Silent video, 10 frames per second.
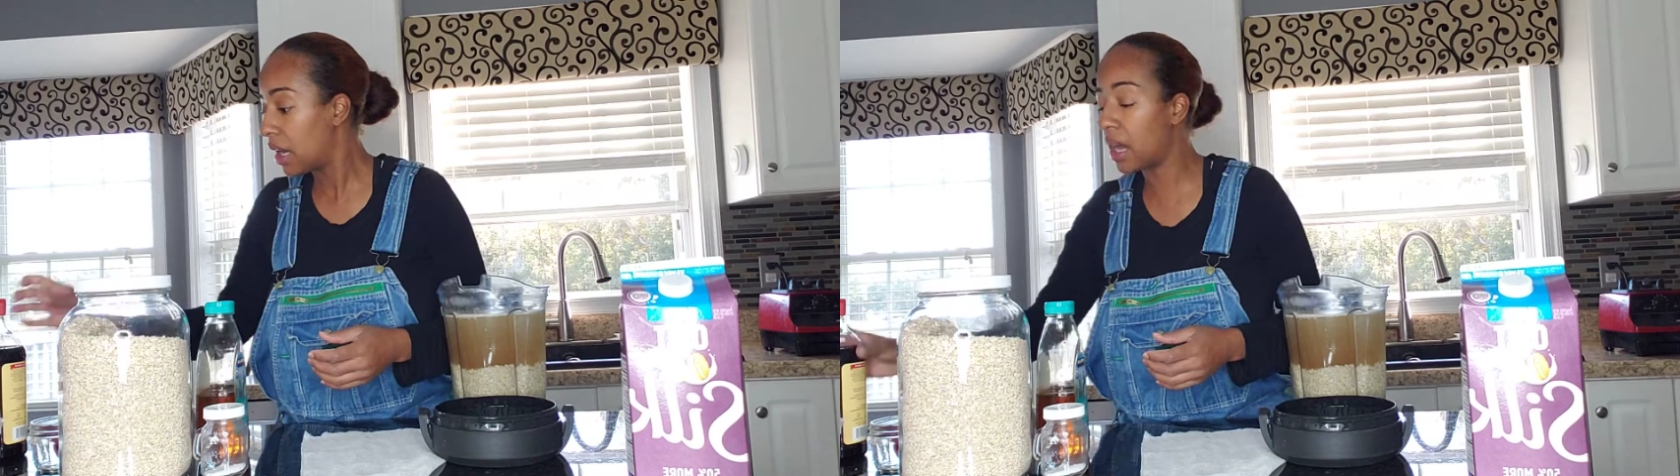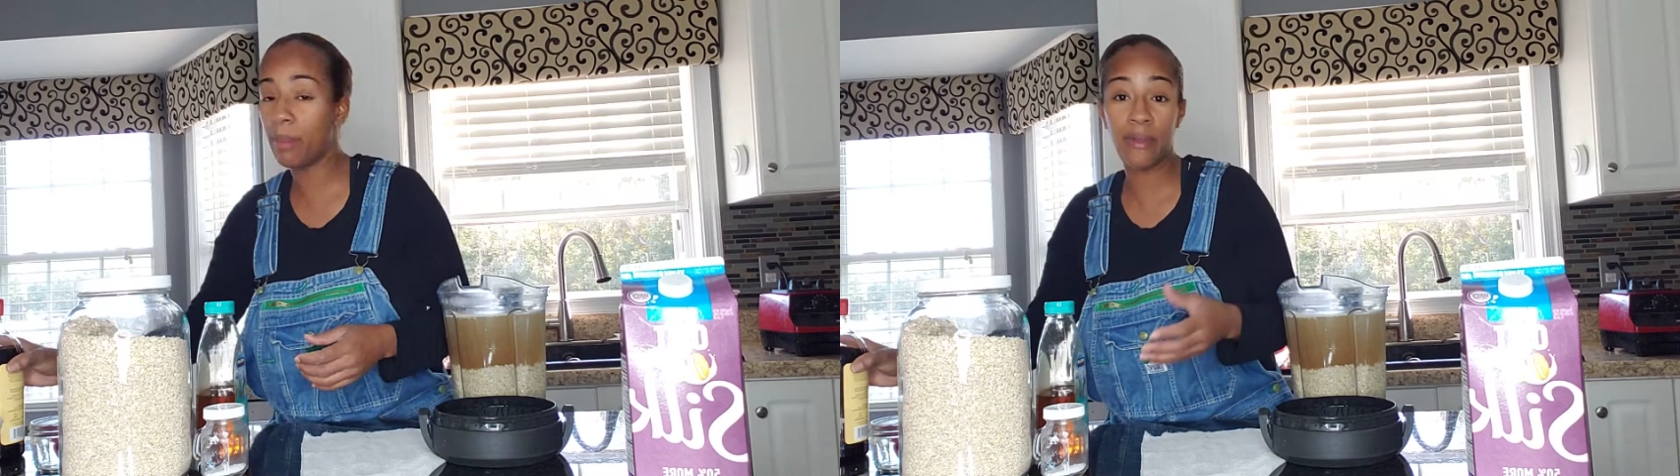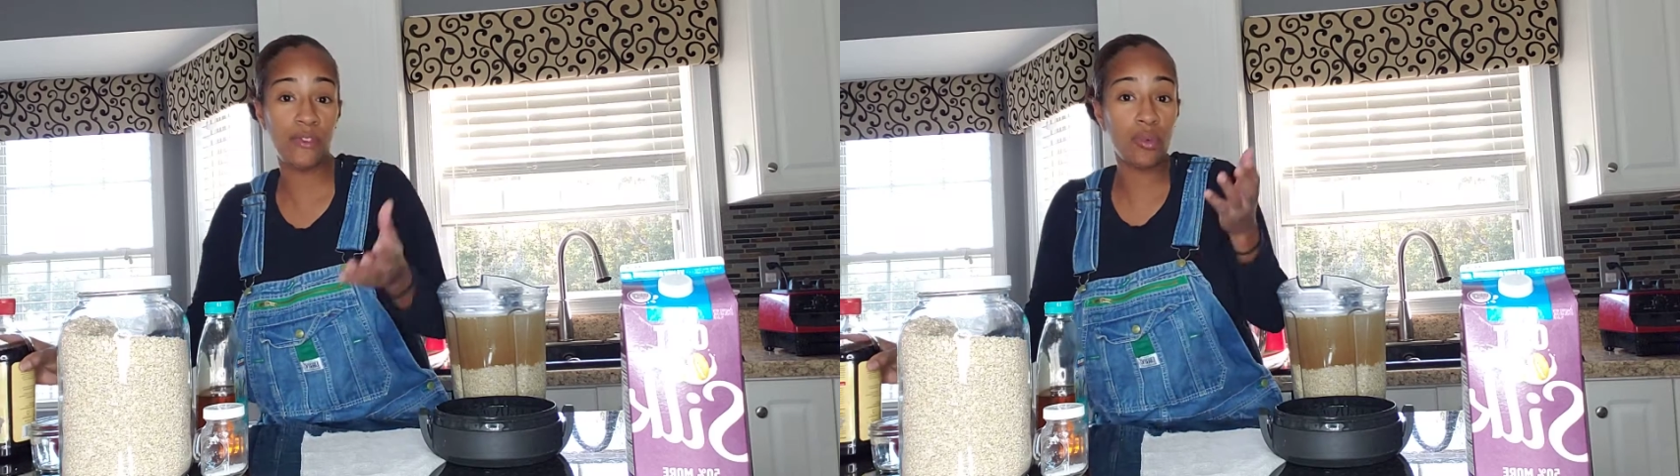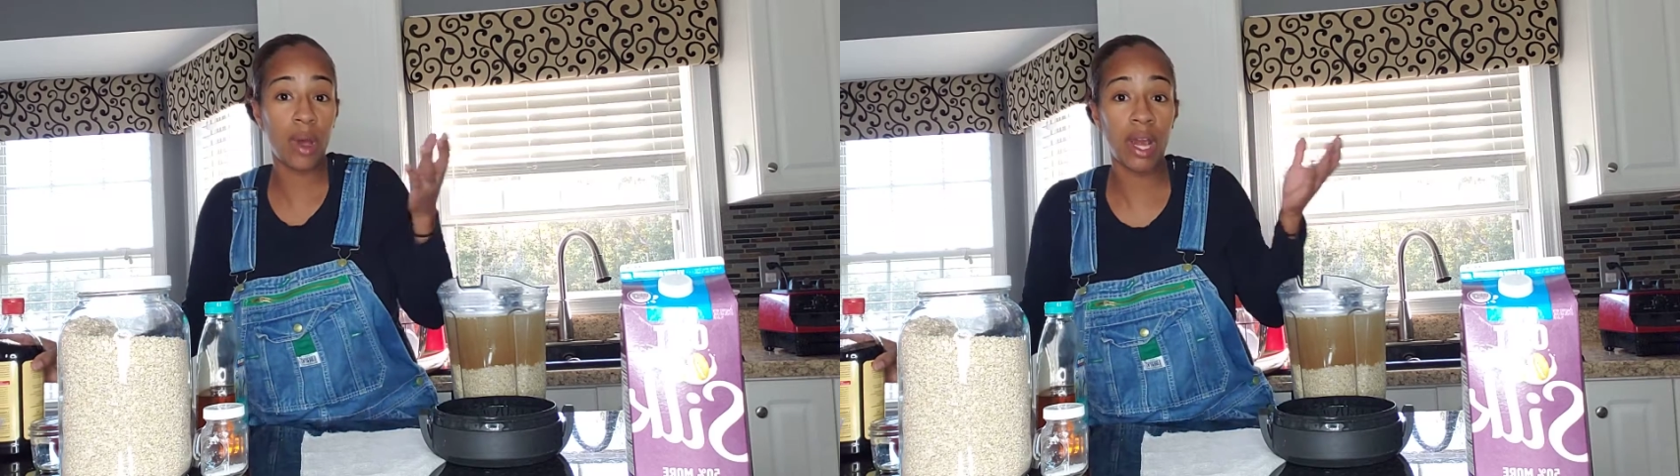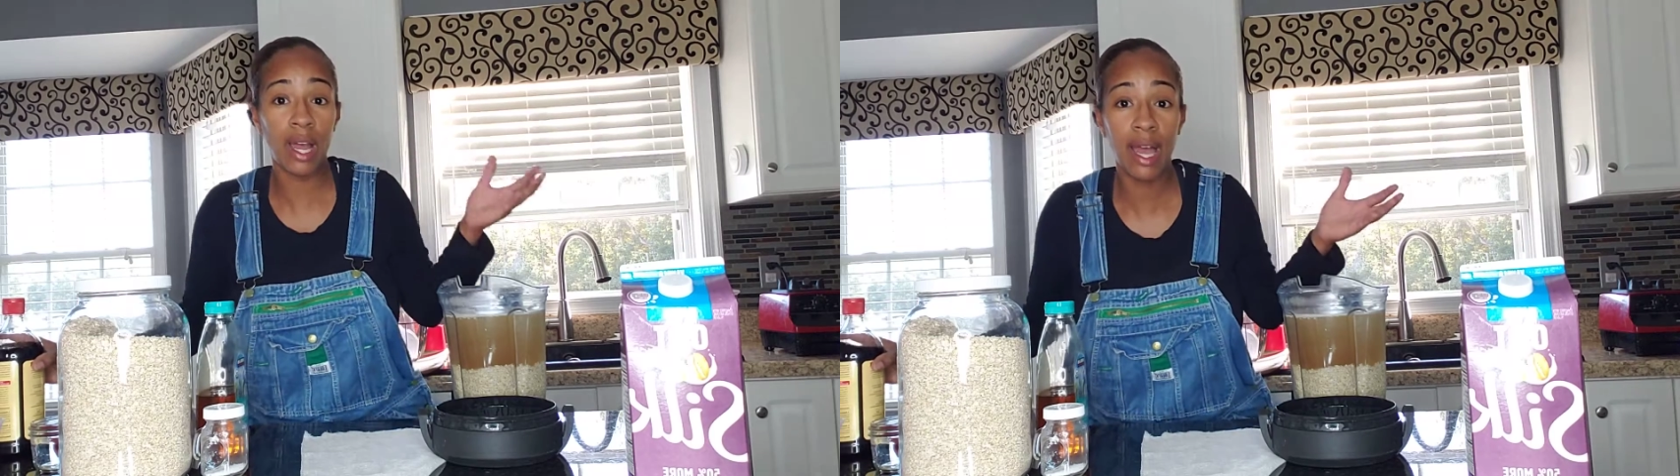If you
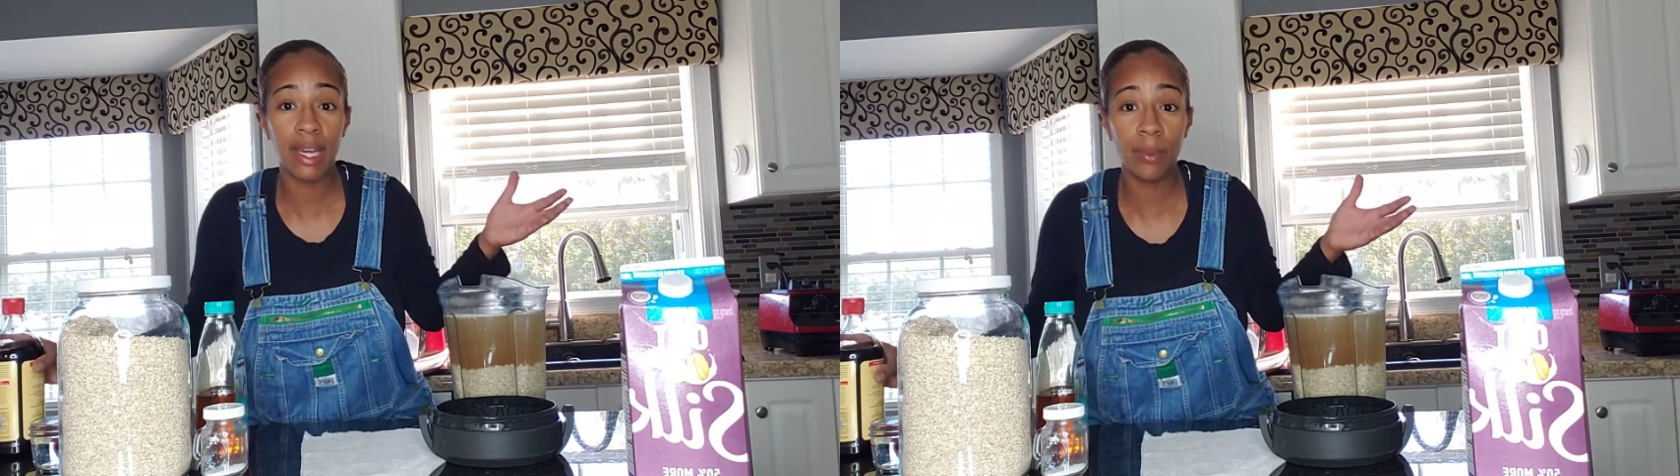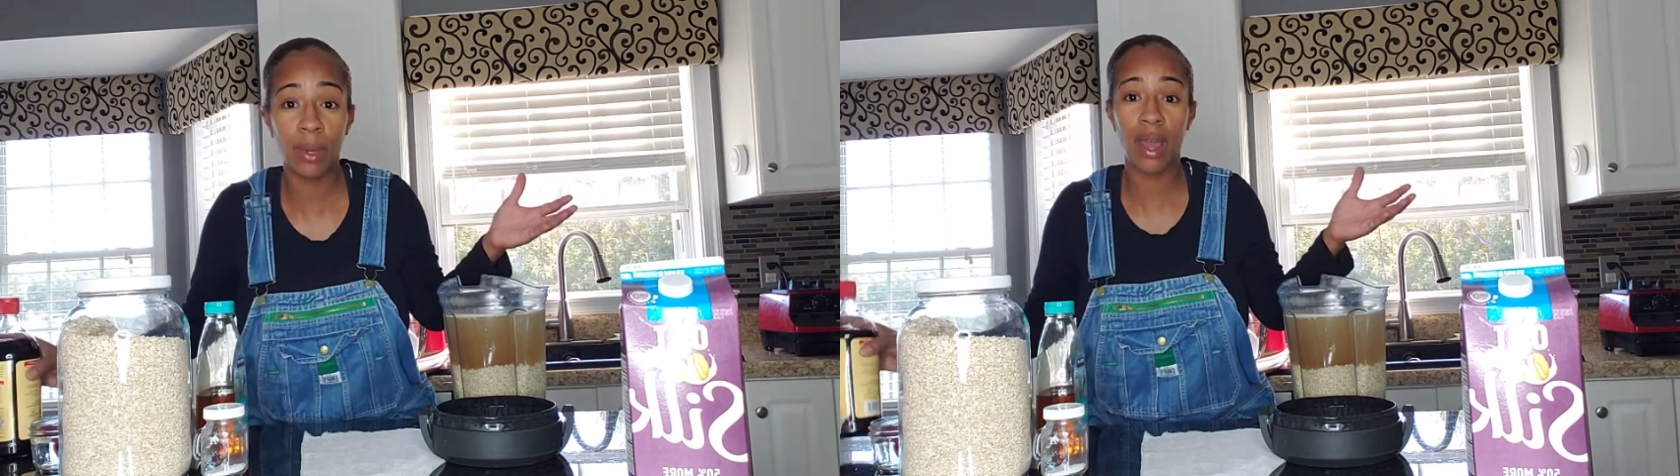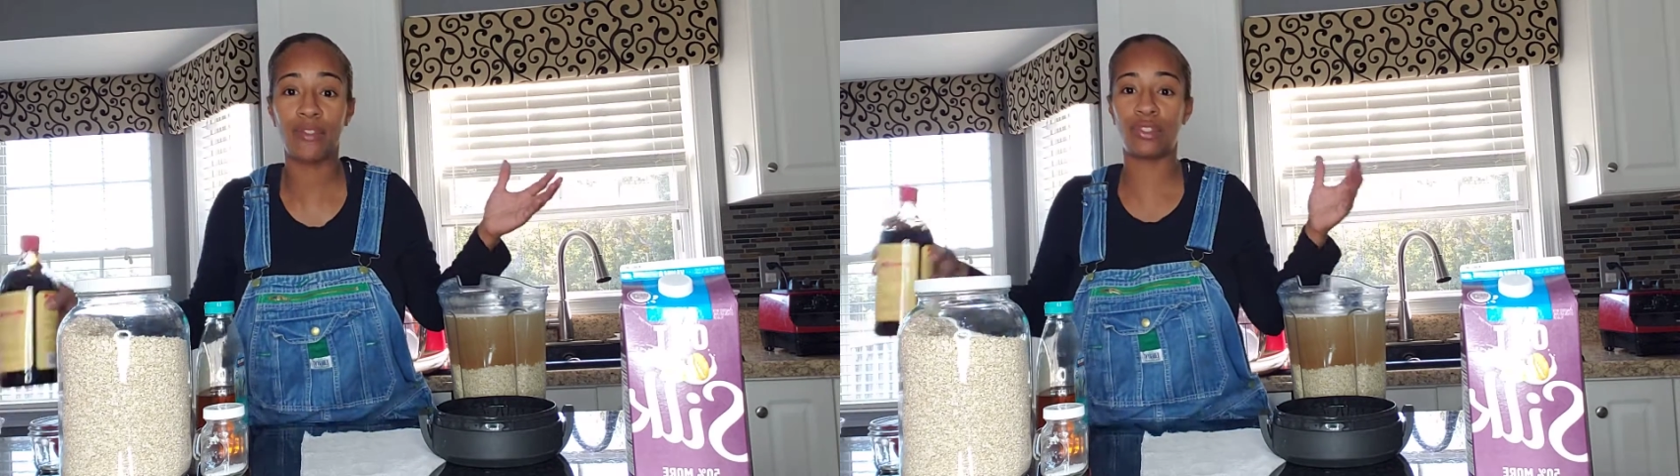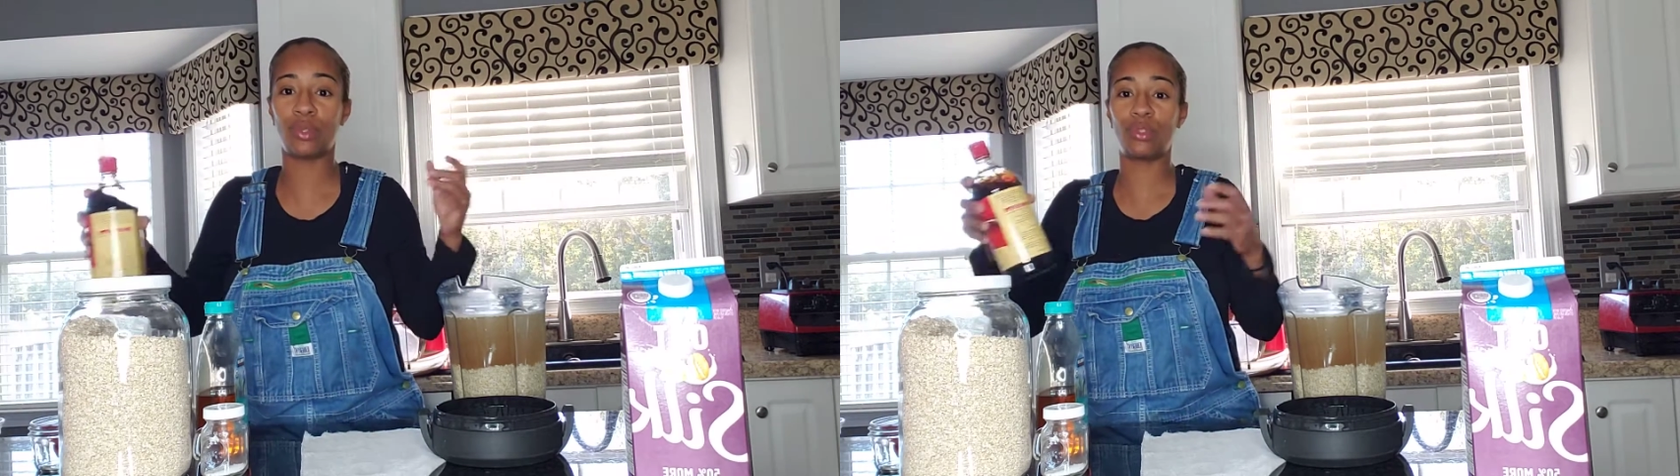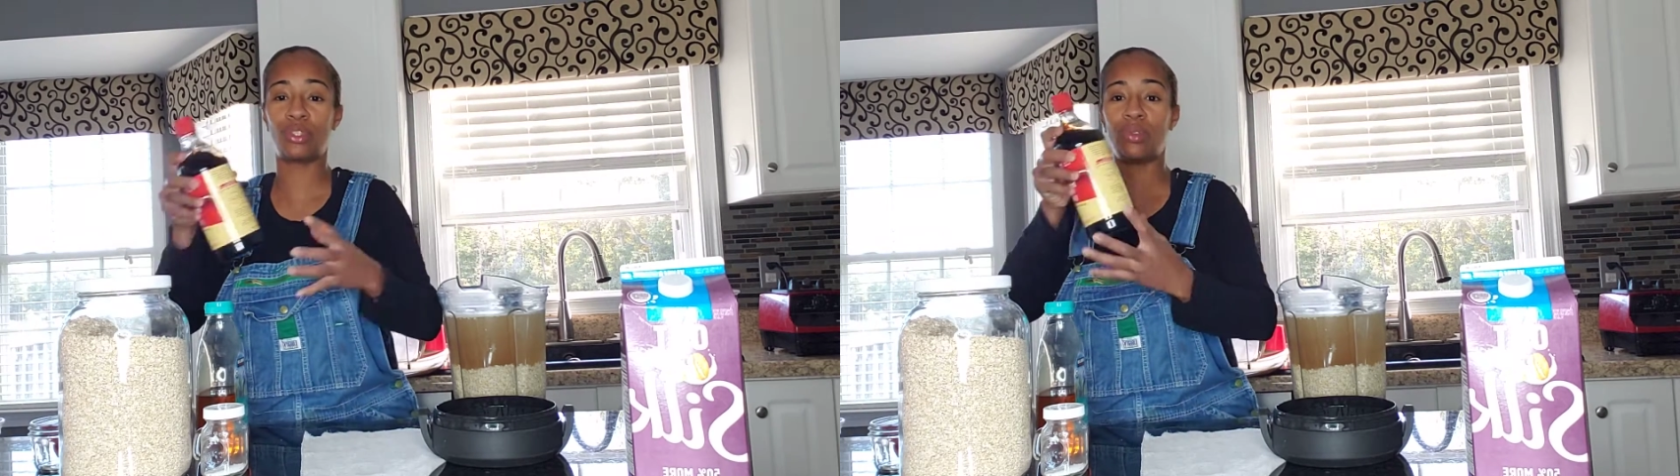want honey, whatever
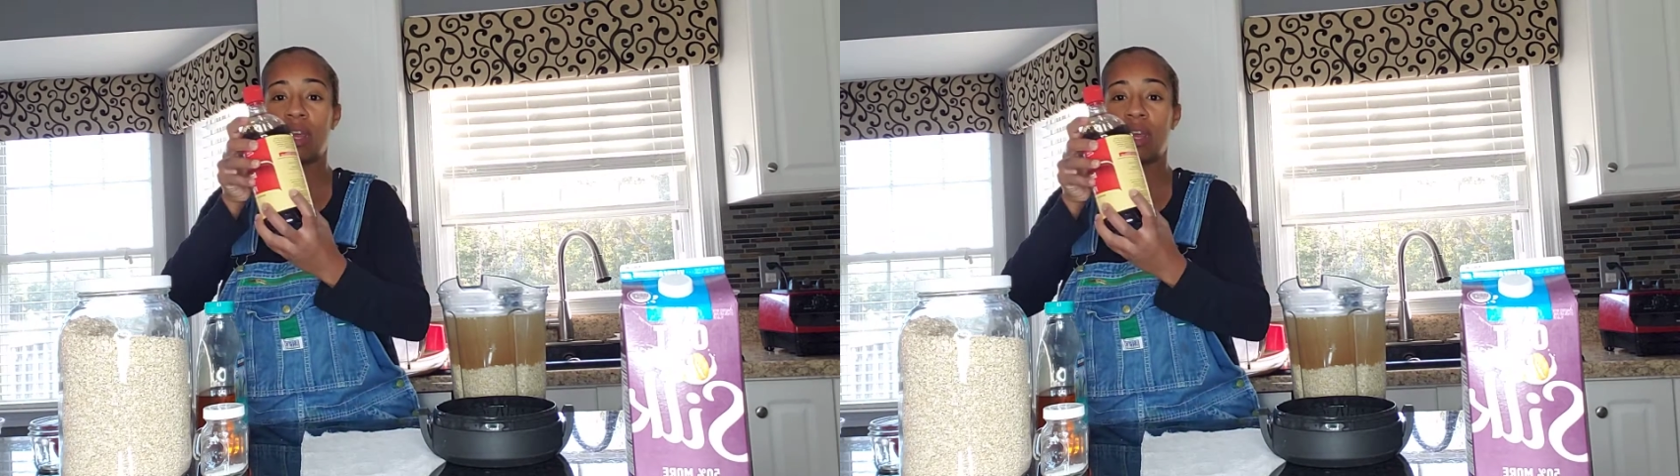suits you,